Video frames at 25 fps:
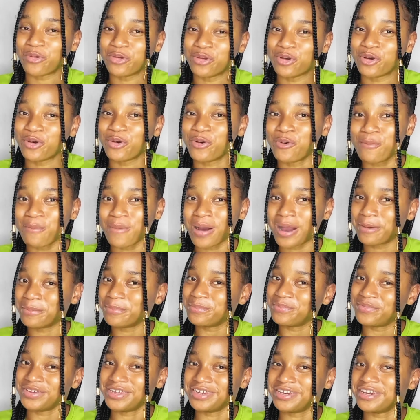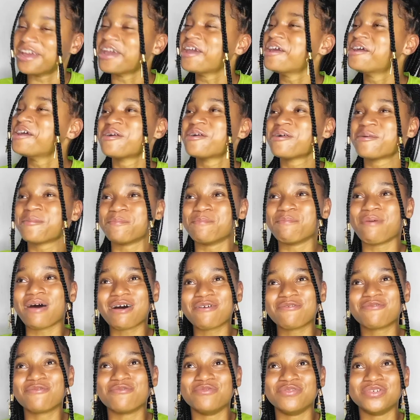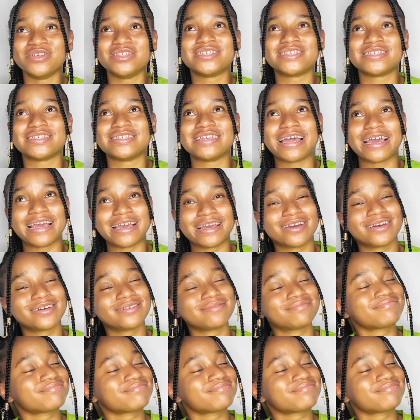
you are a human being bath with like